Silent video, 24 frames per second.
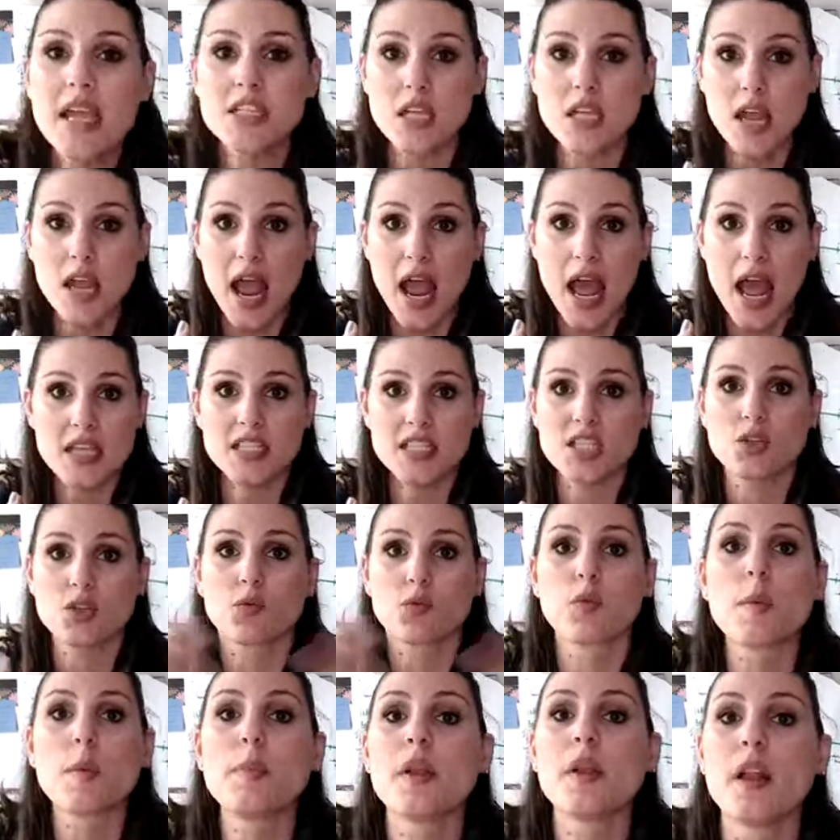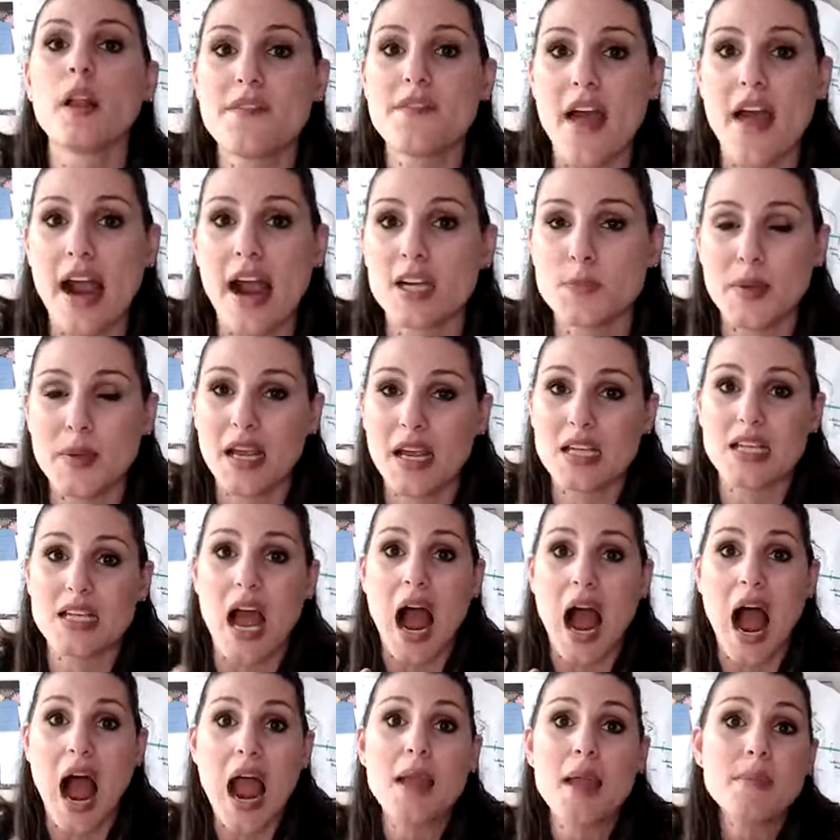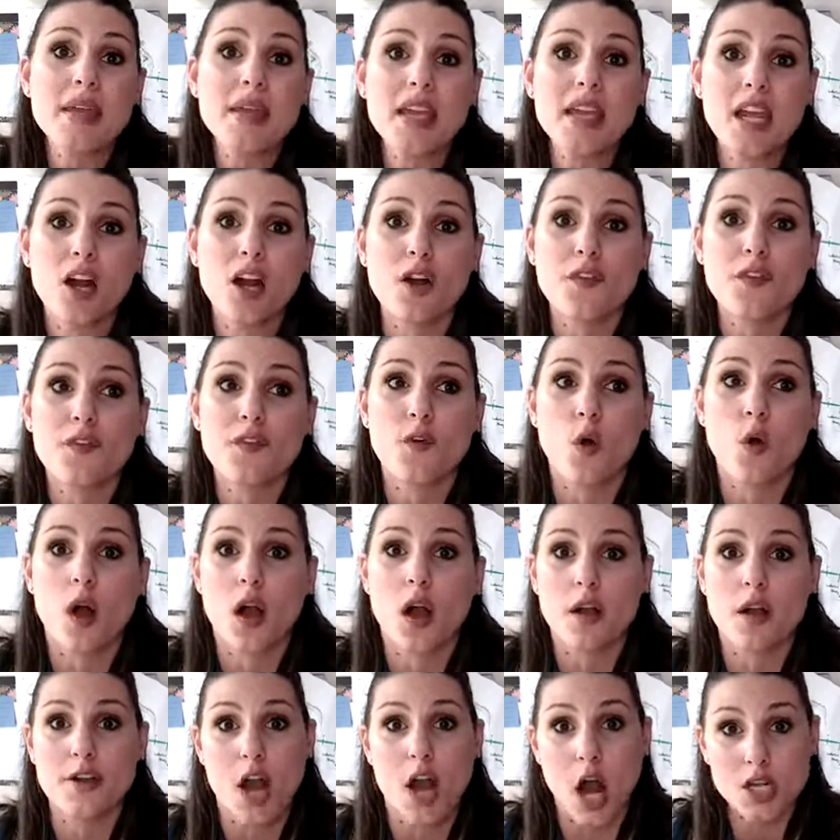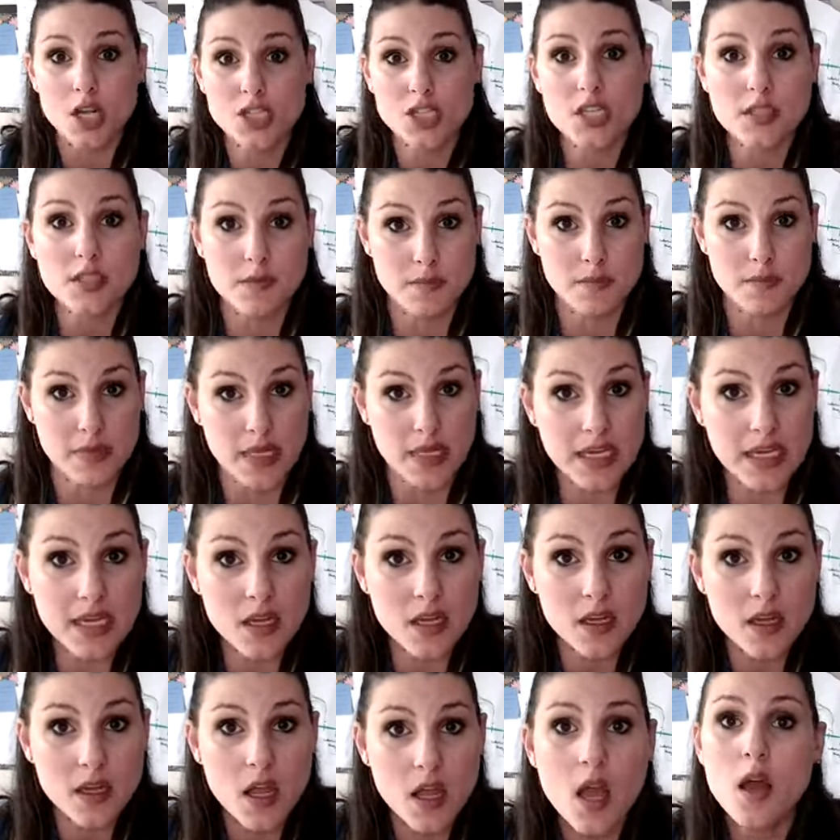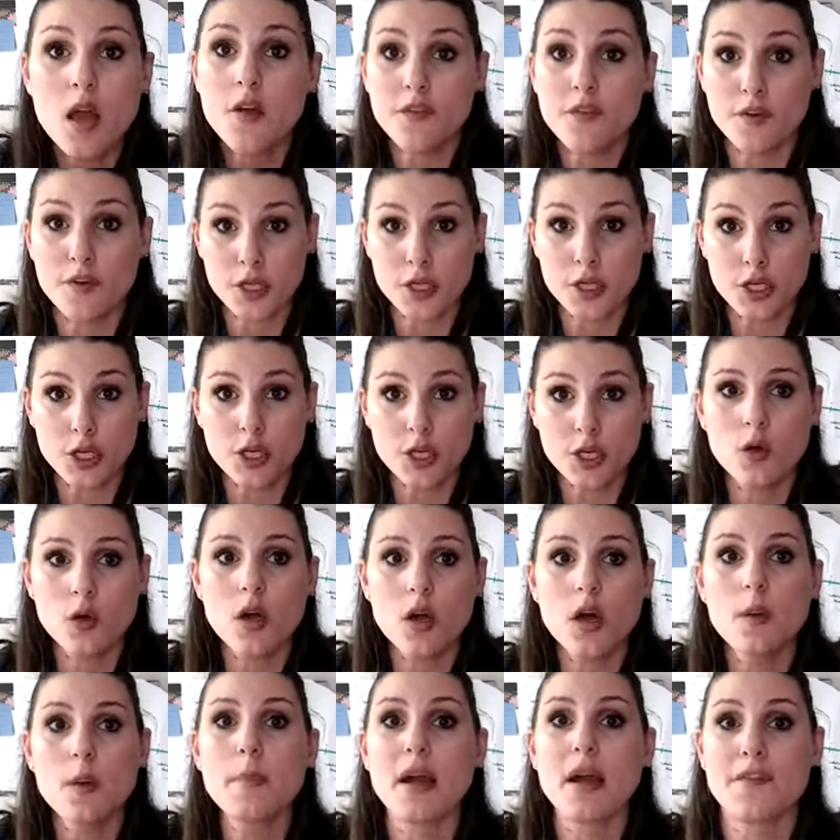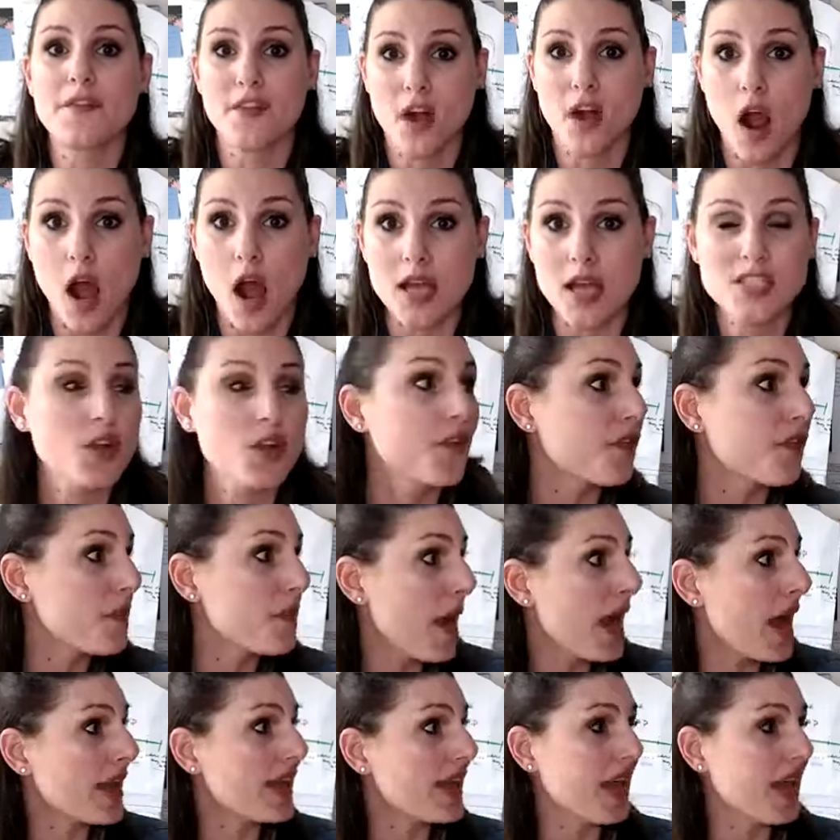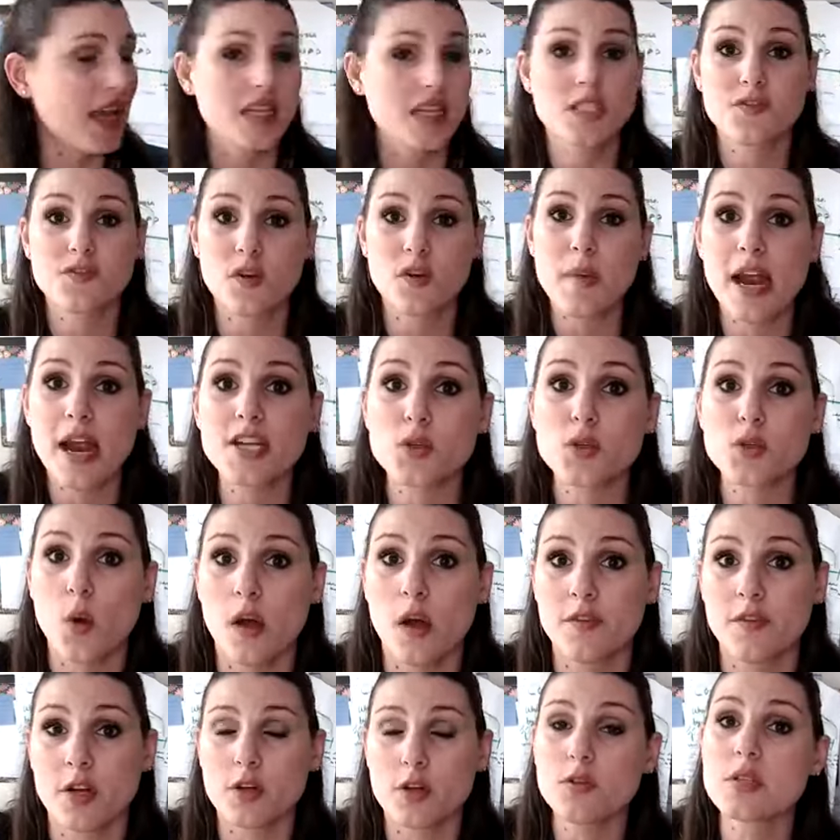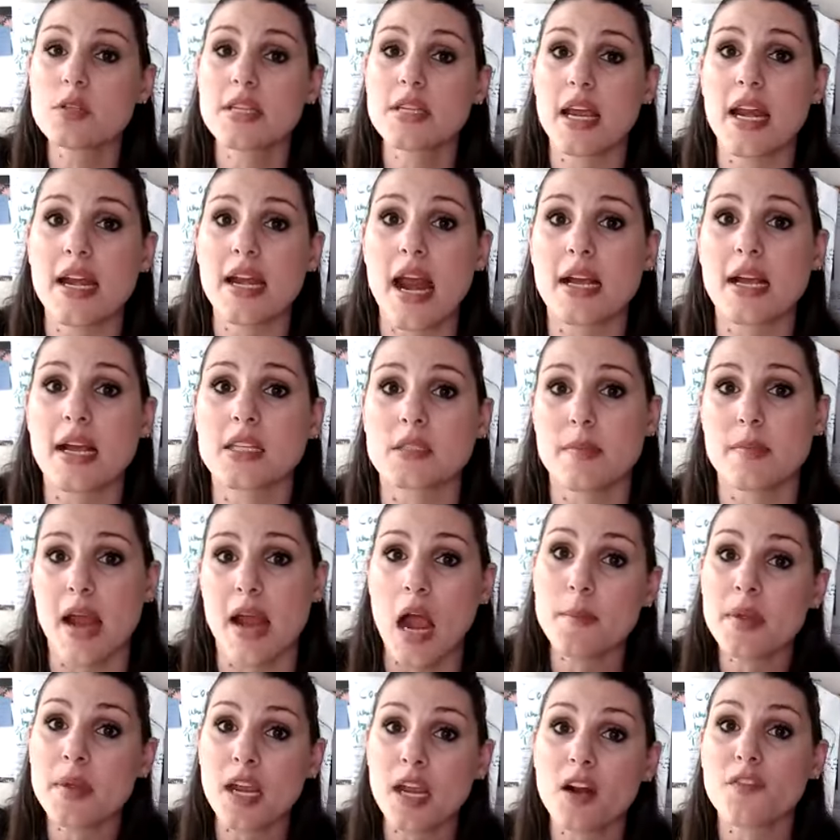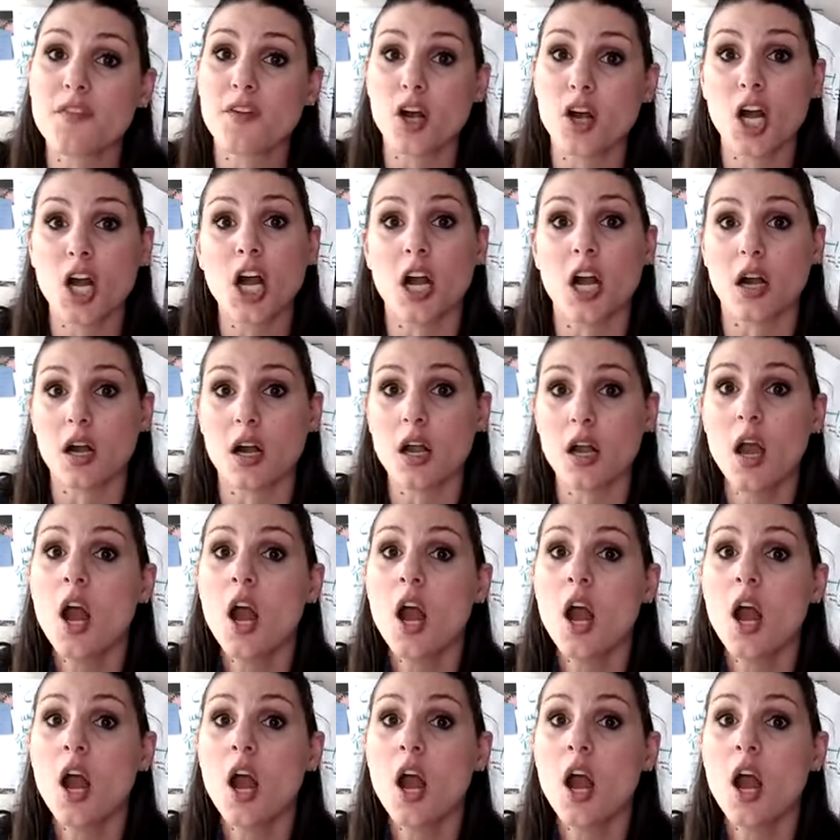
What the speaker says: has this ripple effect, because I'm here for not just me, for you, but for us, for my kids, for my 12-year who's standing next to me. I'm here for her